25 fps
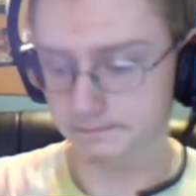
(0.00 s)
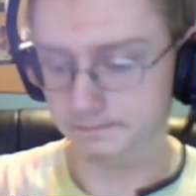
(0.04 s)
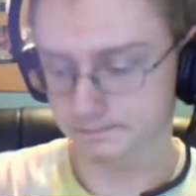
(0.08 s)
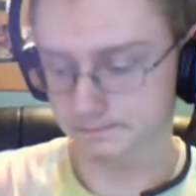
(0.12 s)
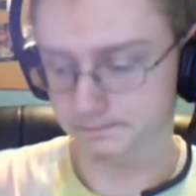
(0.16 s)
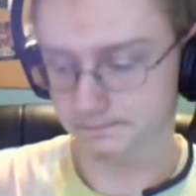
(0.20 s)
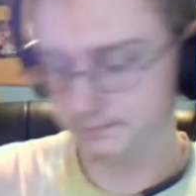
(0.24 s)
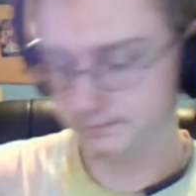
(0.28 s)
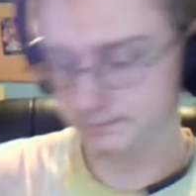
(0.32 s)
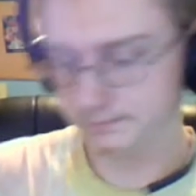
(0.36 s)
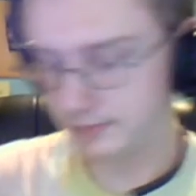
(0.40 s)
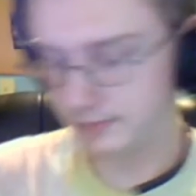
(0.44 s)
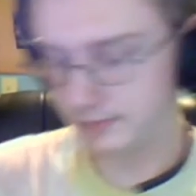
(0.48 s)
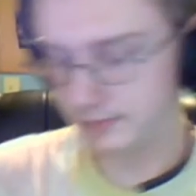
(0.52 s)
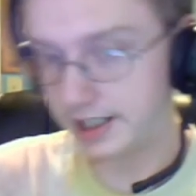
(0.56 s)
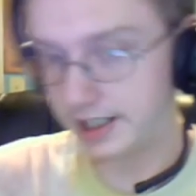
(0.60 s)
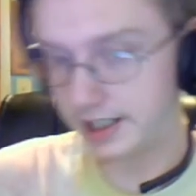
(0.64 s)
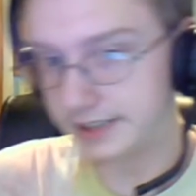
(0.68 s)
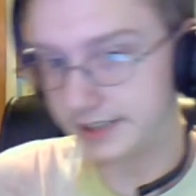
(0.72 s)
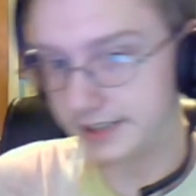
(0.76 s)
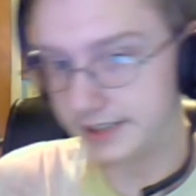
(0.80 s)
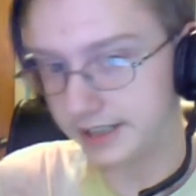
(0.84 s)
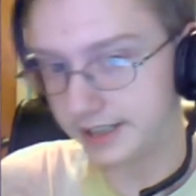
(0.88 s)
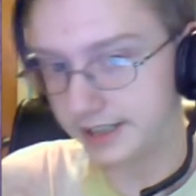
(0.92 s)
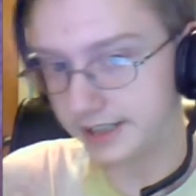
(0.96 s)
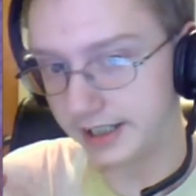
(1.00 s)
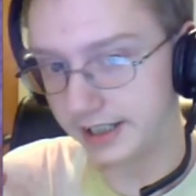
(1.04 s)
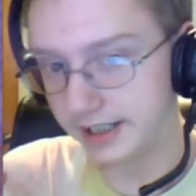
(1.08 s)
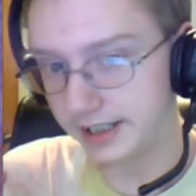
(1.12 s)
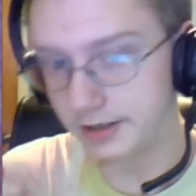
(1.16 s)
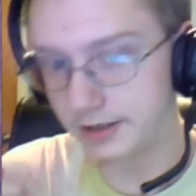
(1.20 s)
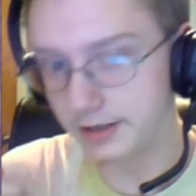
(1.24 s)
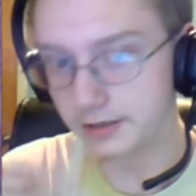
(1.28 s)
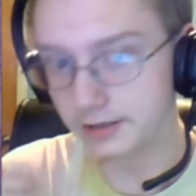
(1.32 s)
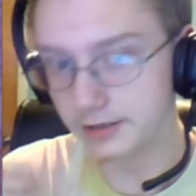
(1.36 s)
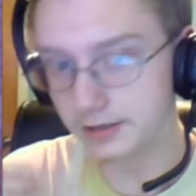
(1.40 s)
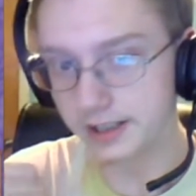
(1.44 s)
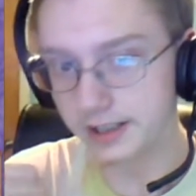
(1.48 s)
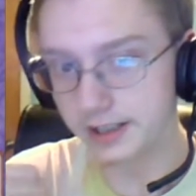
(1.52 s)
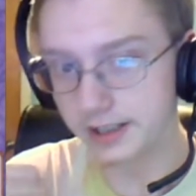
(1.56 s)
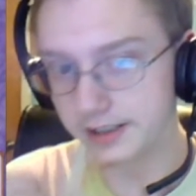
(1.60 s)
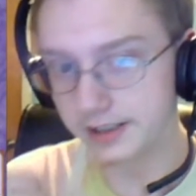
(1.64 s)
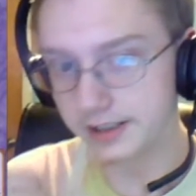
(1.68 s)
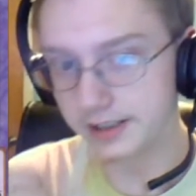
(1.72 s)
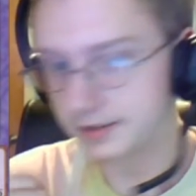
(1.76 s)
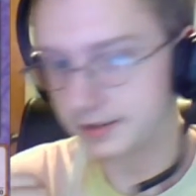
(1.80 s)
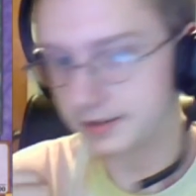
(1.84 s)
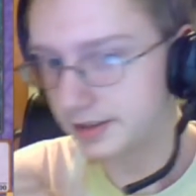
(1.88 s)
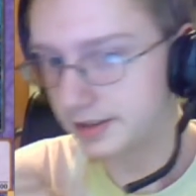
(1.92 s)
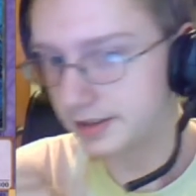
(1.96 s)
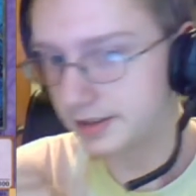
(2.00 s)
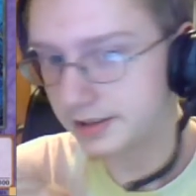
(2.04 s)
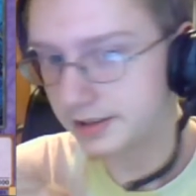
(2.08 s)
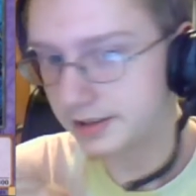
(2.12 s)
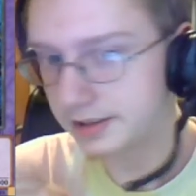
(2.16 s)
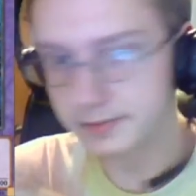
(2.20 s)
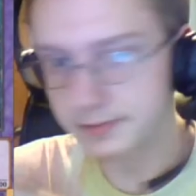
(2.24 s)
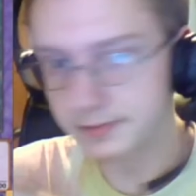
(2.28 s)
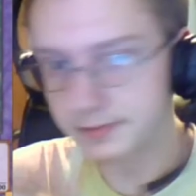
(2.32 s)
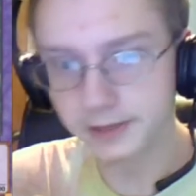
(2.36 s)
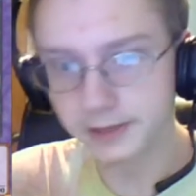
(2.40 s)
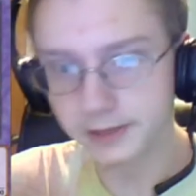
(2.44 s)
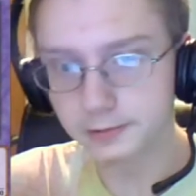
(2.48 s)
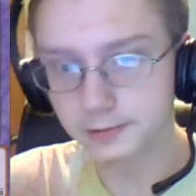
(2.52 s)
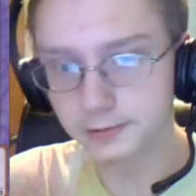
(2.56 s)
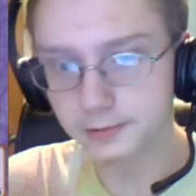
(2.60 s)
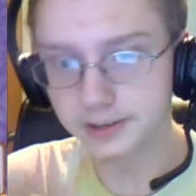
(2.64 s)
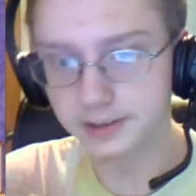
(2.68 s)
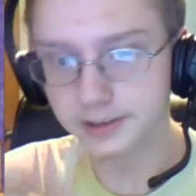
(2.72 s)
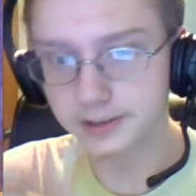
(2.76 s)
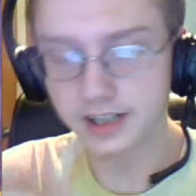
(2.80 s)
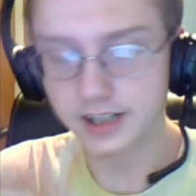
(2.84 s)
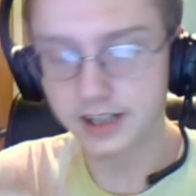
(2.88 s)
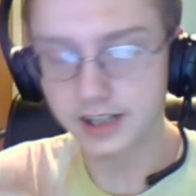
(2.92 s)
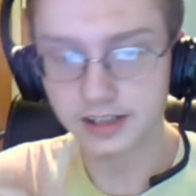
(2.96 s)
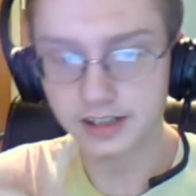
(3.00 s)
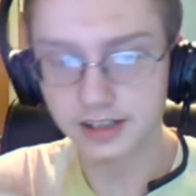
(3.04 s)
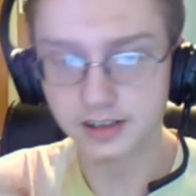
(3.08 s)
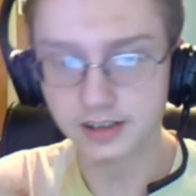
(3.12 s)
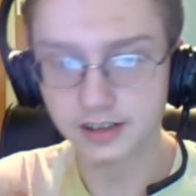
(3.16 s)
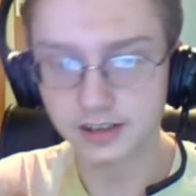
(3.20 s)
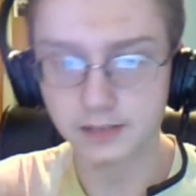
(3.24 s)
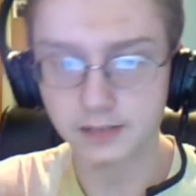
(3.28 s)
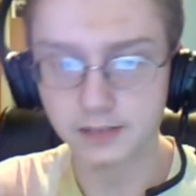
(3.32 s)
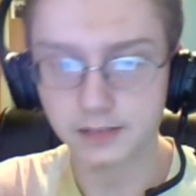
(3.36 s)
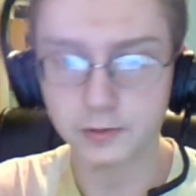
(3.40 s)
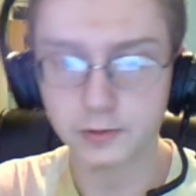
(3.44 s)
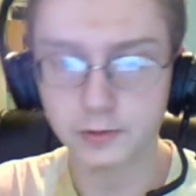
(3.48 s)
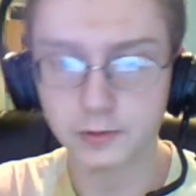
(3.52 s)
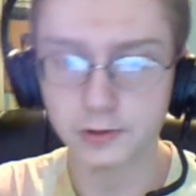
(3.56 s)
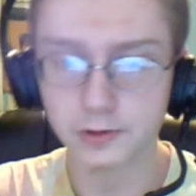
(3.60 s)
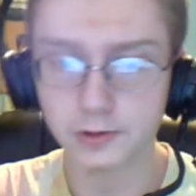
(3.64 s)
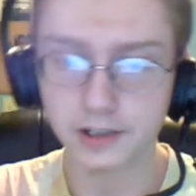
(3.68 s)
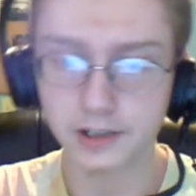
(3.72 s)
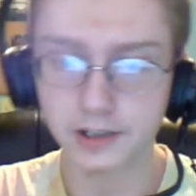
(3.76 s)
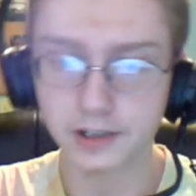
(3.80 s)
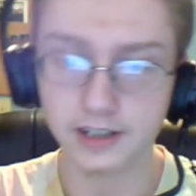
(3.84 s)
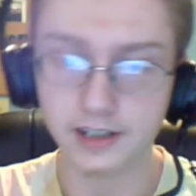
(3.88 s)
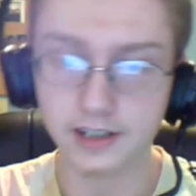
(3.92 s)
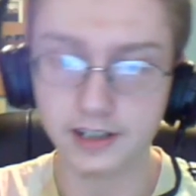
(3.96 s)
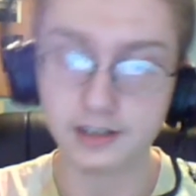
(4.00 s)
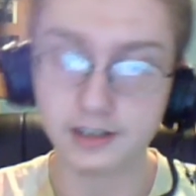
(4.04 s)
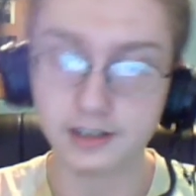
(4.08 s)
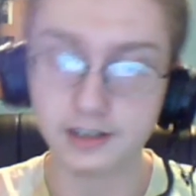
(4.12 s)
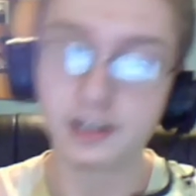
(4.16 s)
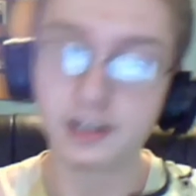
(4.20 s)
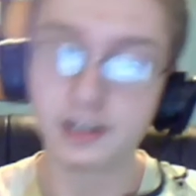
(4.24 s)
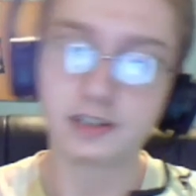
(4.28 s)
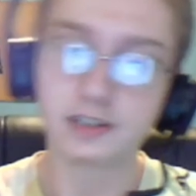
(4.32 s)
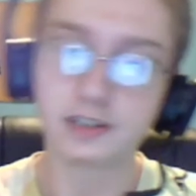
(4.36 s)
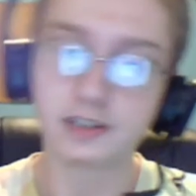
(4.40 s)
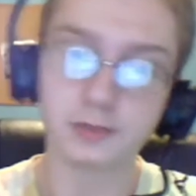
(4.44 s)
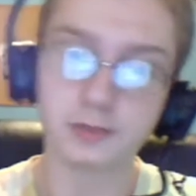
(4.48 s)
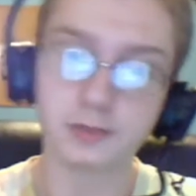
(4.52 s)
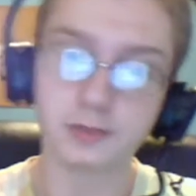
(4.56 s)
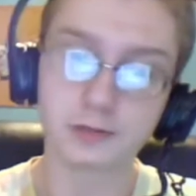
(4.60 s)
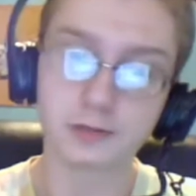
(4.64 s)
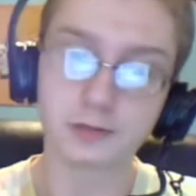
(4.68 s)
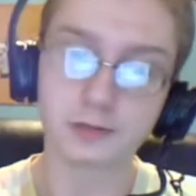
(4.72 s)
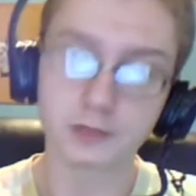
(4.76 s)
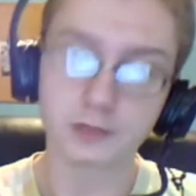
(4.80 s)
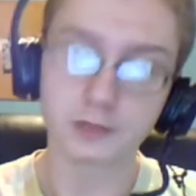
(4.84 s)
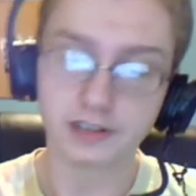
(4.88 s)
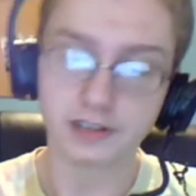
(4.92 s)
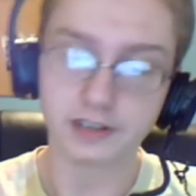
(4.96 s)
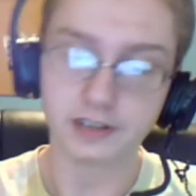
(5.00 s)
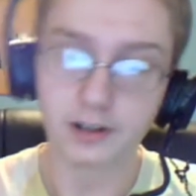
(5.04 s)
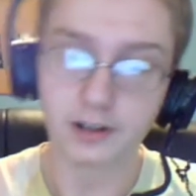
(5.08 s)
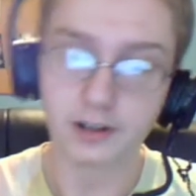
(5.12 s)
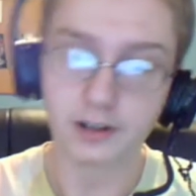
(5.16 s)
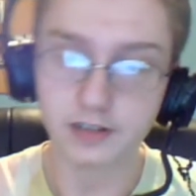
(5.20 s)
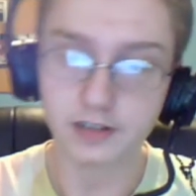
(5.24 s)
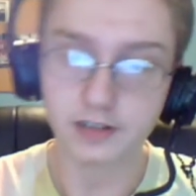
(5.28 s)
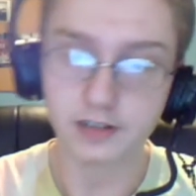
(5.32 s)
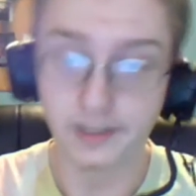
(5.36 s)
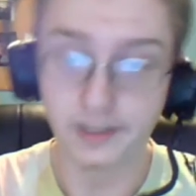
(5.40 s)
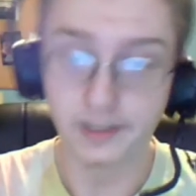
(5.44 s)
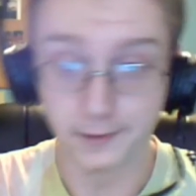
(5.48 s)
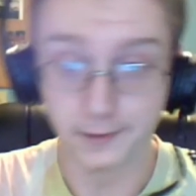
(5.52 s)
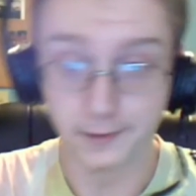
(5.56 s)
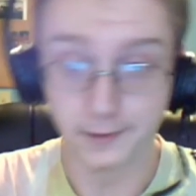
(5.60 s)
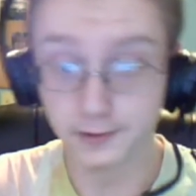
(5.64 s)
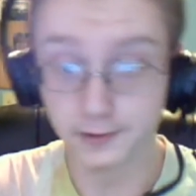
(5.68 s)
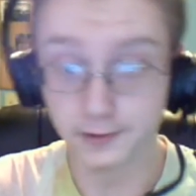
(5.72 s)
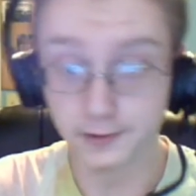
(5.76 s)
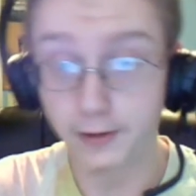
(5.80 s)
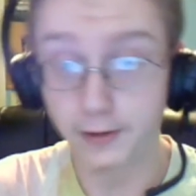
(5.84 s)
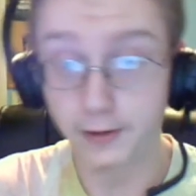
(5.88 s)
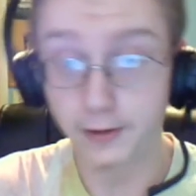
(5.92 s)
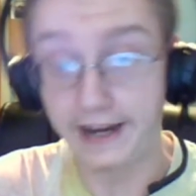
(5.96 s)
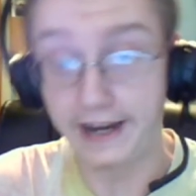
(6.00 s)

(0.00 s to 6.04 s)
guys that are like Speedroid Takatomborg and Speedroid Terratop on crack.